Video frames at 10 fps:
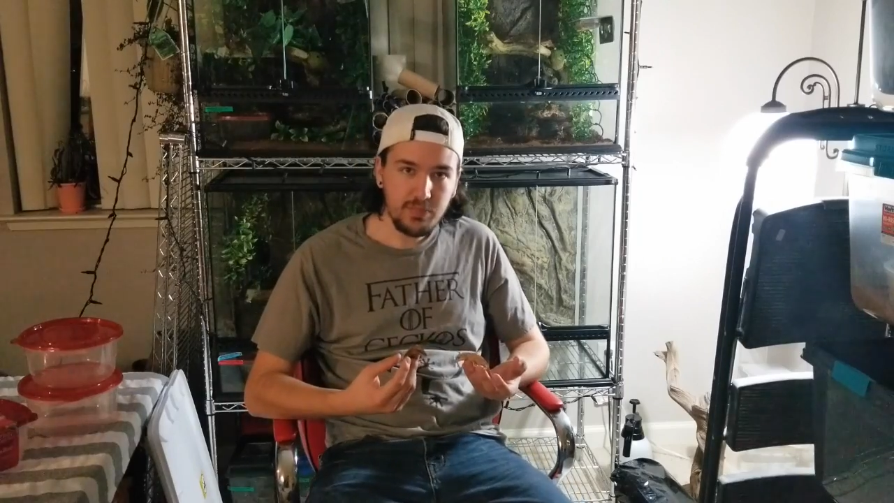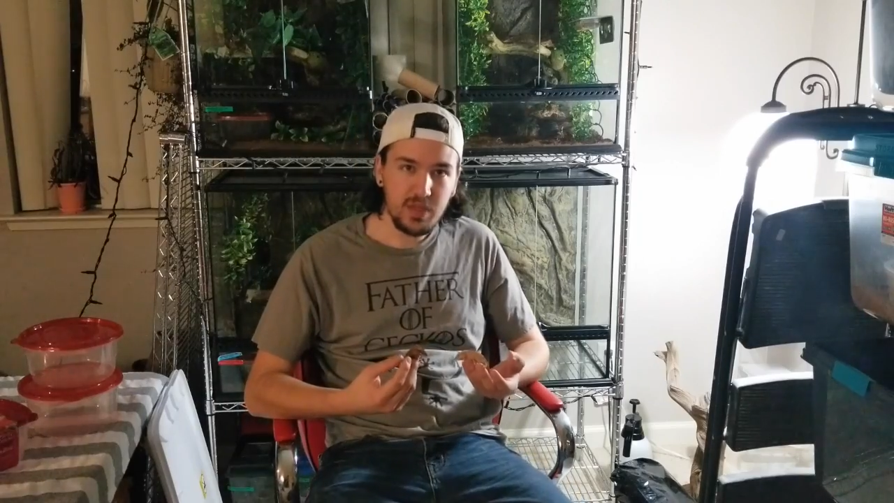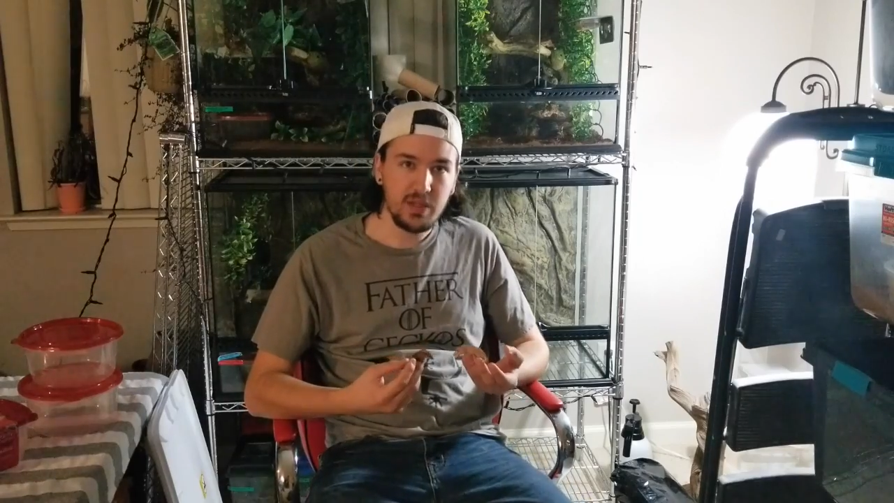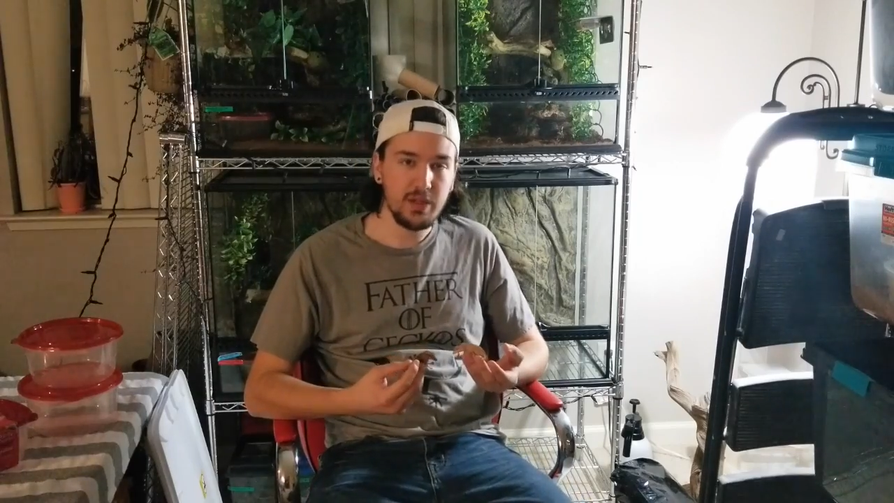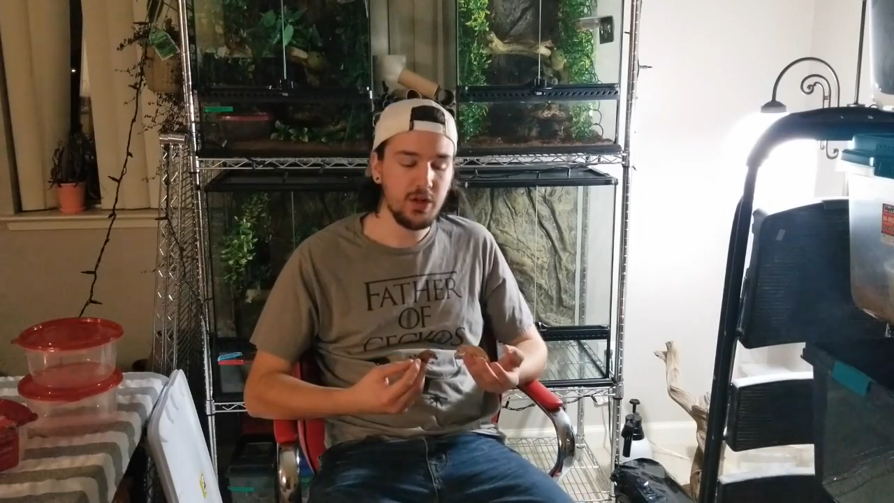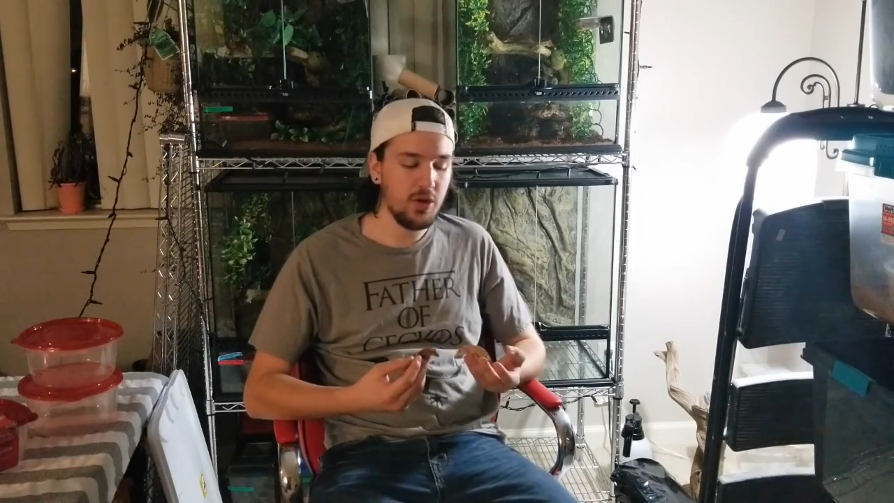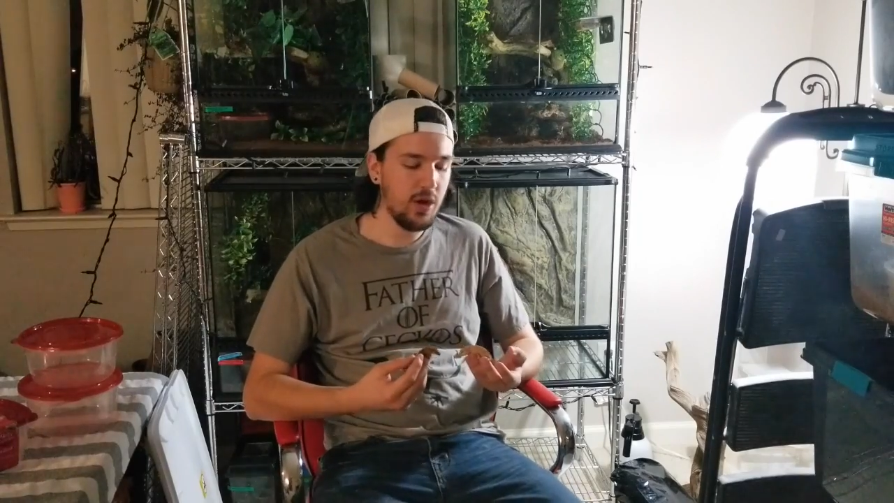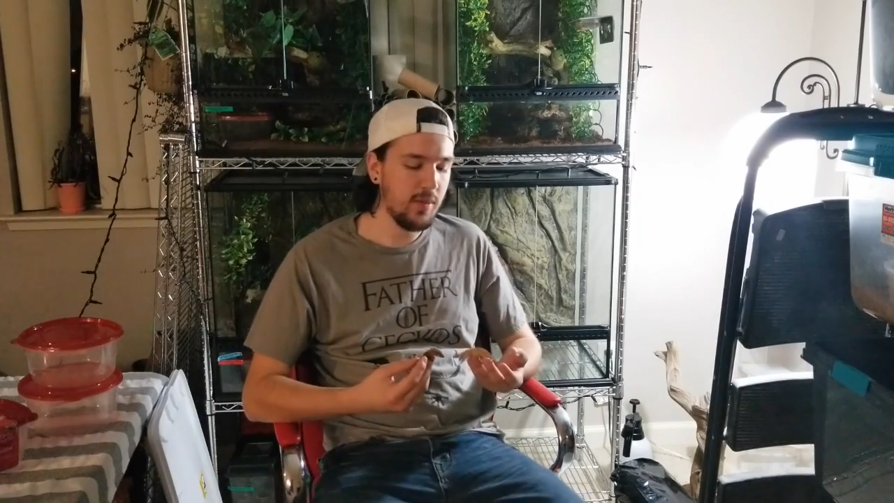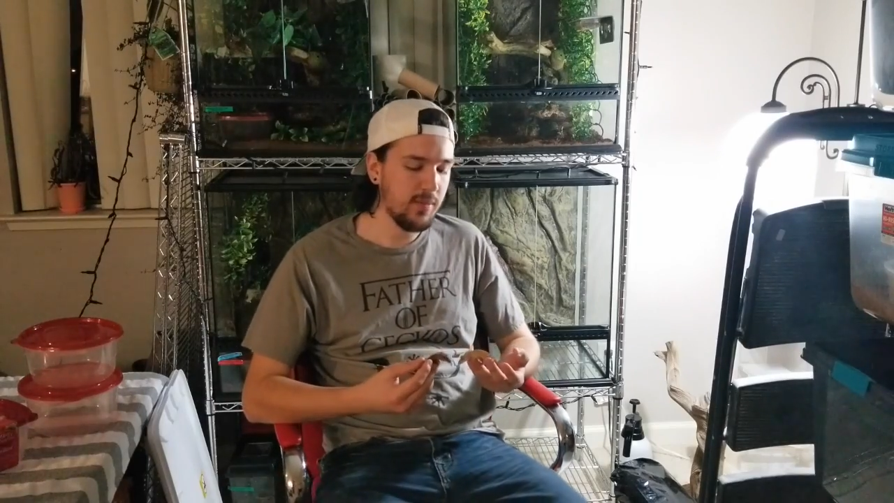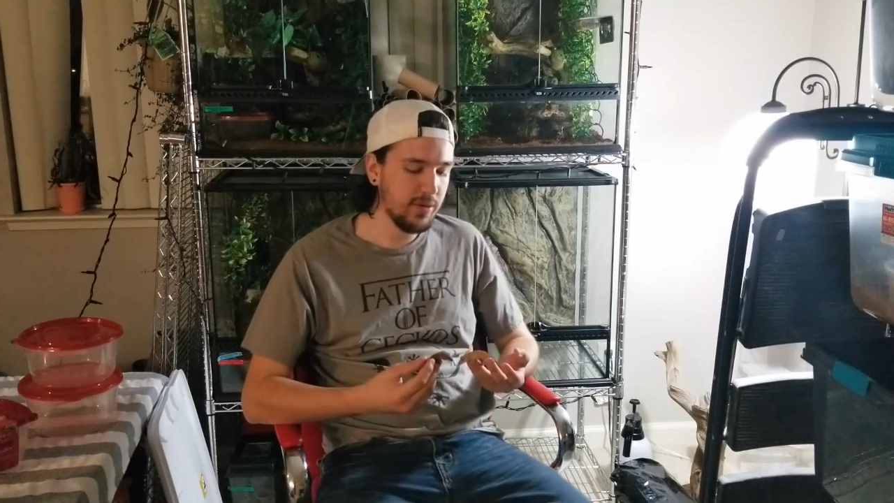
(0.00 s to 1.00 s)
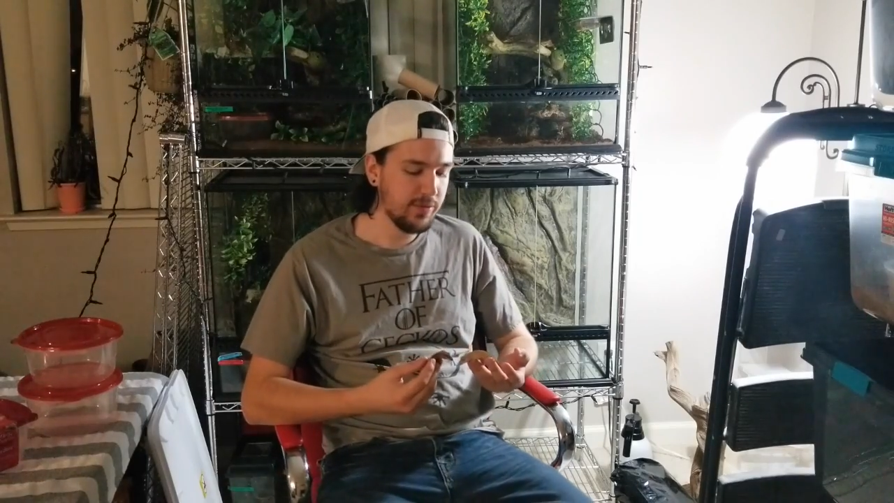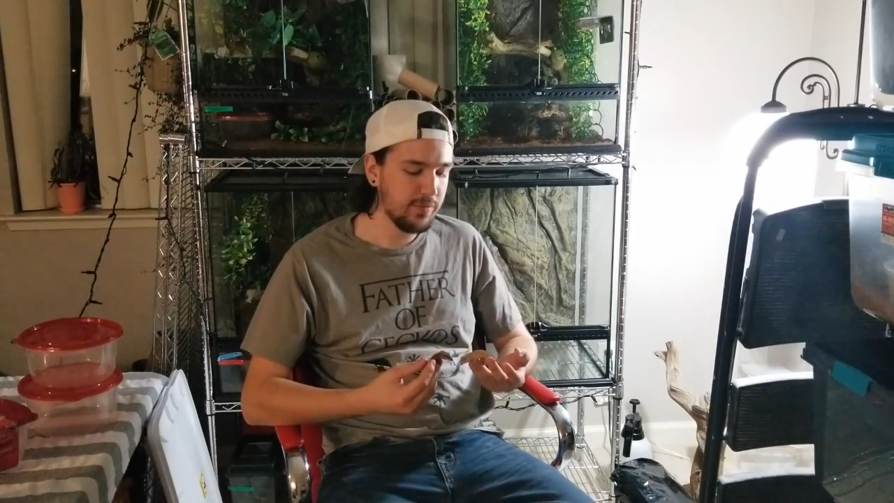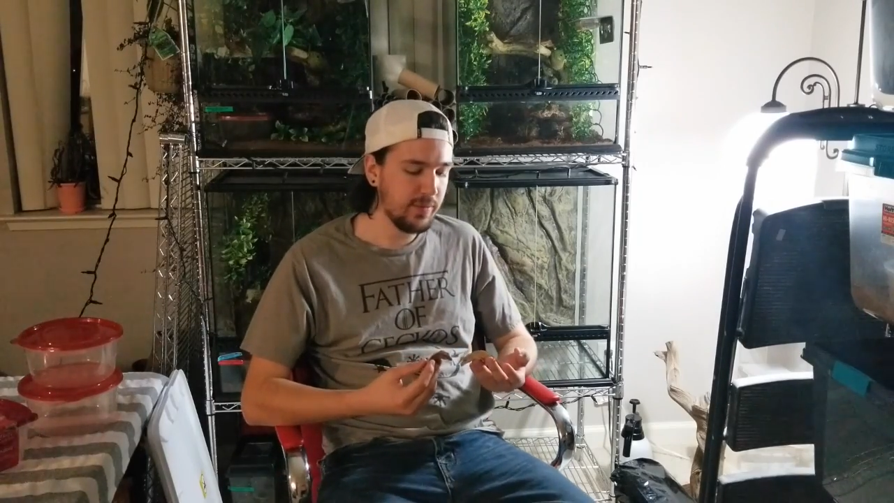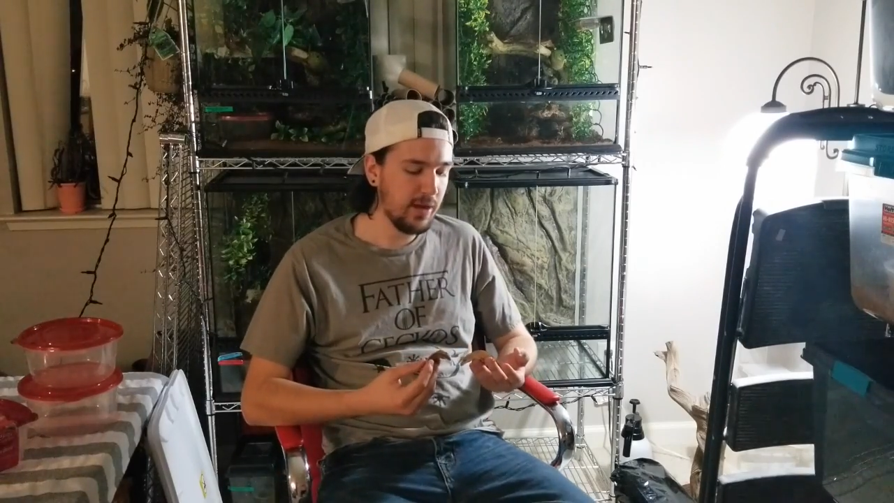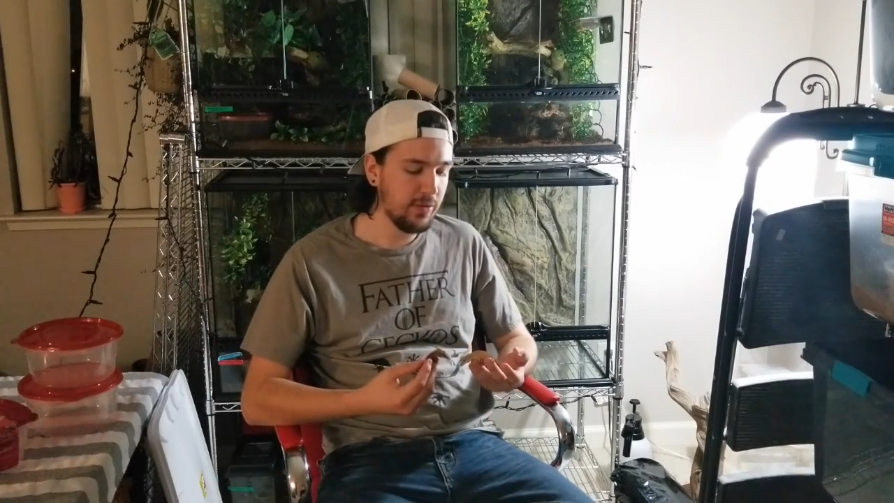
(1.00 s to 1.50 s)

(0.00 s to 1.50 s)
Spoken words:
a month from now